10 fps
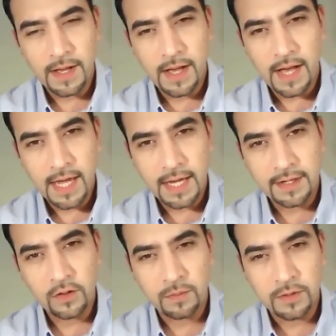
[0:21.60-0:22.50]
I
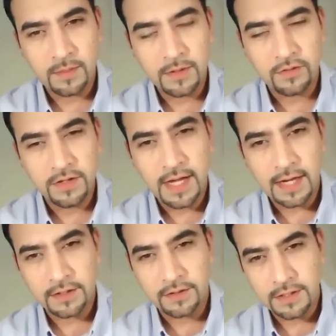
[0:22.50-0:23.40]
tend to put them in three
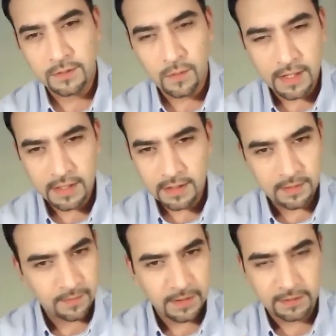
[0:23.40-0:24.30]
categories.
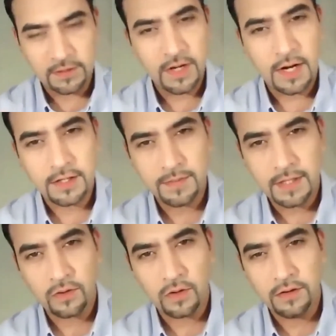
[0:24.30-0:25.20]
One, it's a startup
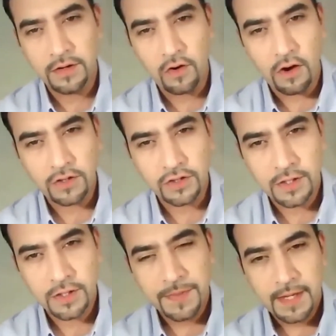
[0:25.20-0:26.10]
that's already launched,
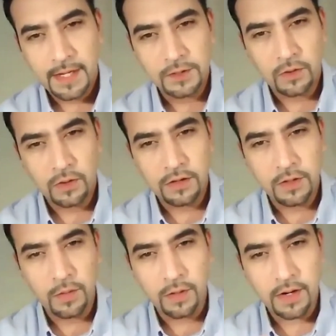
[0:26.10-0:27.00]
it's already
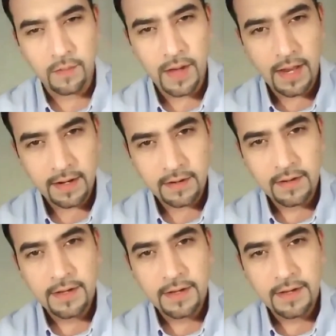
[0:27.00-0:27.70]
doing very well,